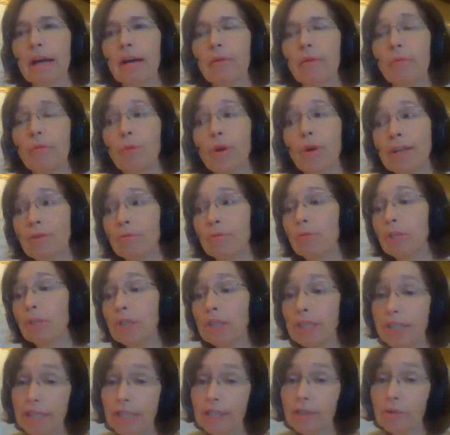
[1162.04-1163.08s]
One
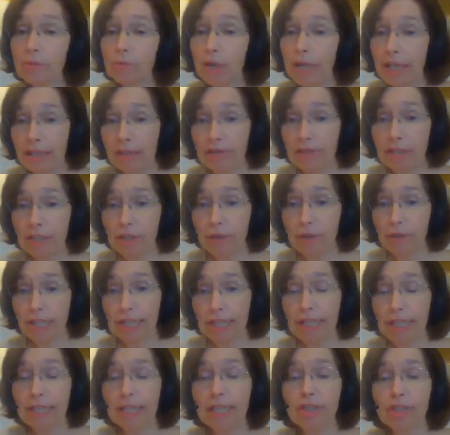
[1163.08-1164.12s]
really good way of doing
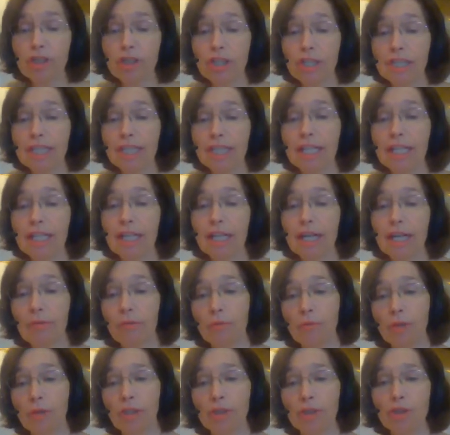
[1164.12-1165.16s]
it is just to
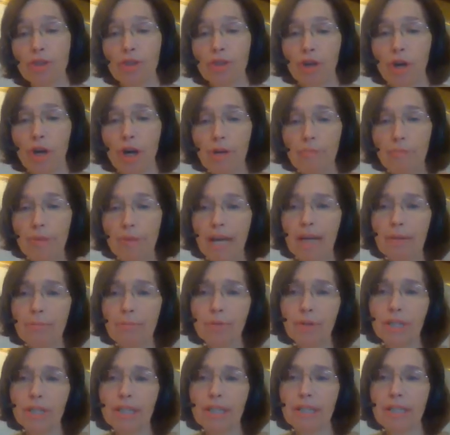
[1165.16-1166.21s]
when you start a
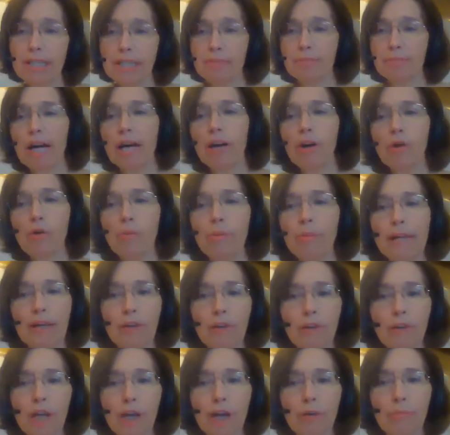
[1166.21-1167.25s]
paper, get a spiral
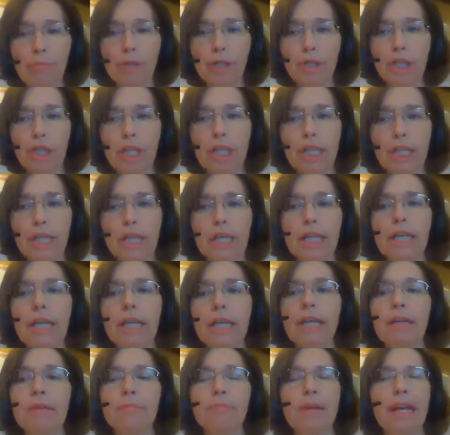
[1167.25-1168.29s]
bound notebook,
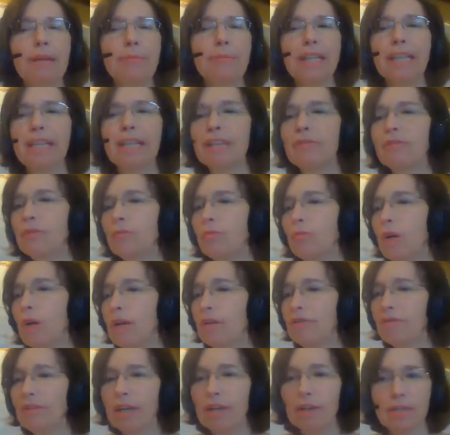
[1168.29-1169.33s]
maybe even one
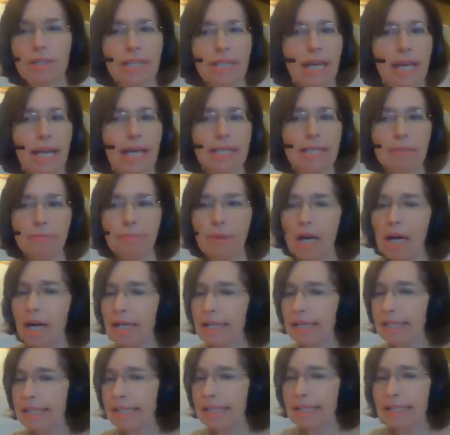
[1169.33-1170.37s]
of those that has
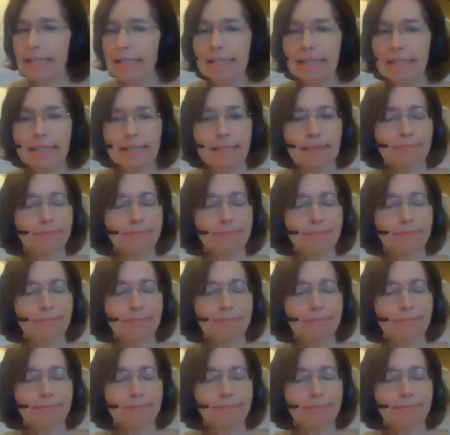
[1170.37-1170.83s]
pockets in it,